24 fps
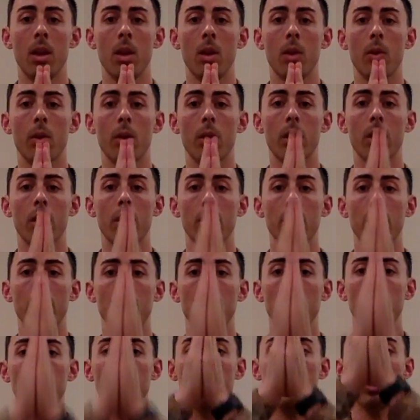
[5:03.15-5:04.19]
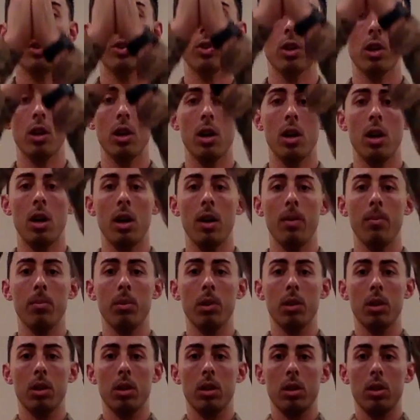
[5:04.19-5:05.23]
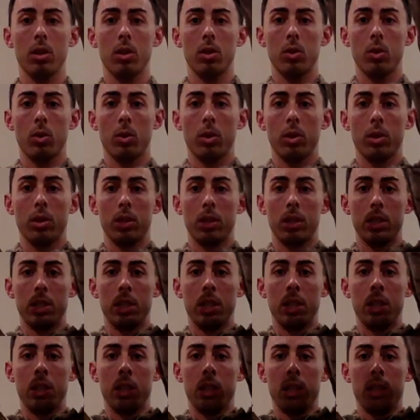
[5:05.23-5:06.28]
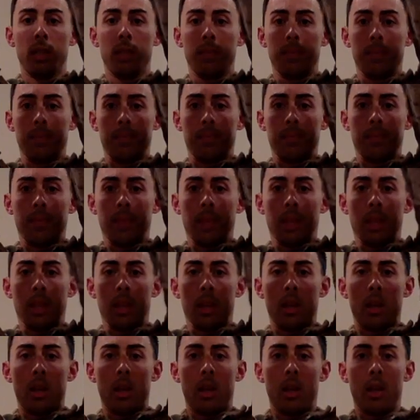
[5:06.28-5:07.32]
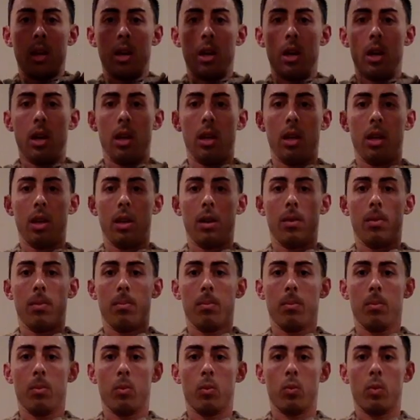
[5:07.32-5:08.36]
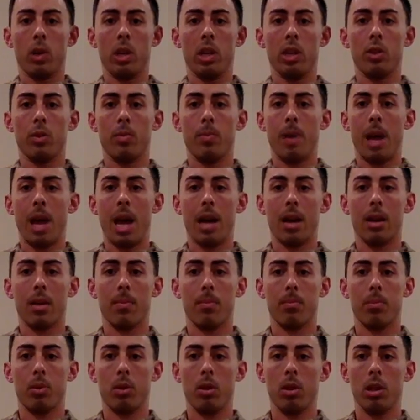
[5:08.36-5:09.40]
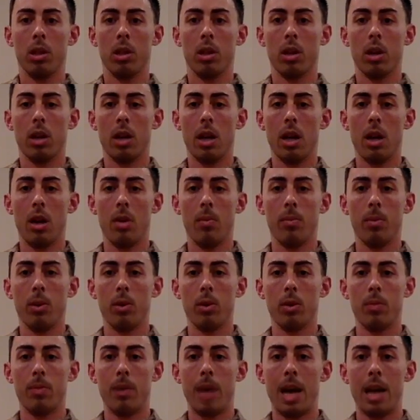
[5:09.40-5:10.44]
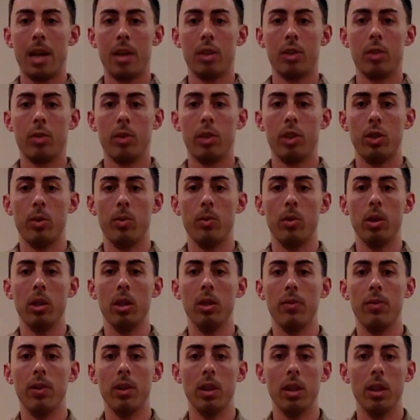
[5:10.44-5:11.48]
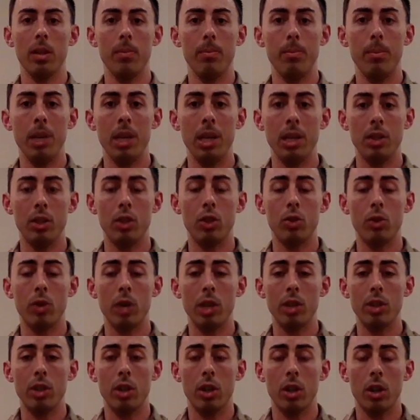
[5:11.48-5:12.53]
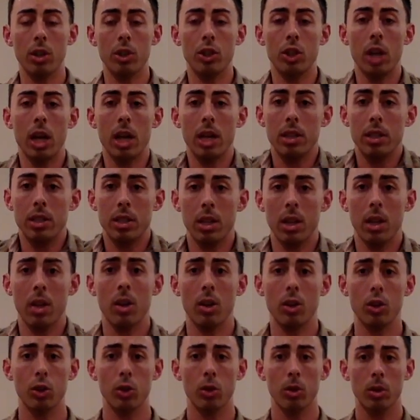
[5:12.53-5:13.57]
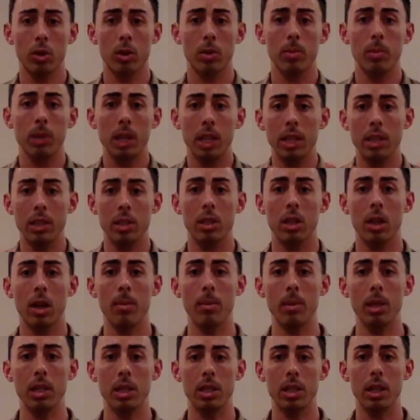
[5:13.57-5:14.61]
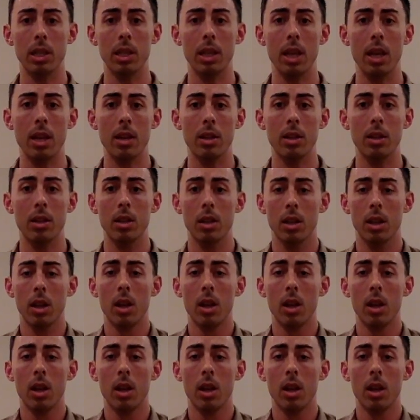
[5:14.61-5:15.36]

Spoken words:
We're going to reach up towards the ceiling and then reach back, pulling our elbows back, so we should really feel a big stretch in our chest and our shoulder blades coming together.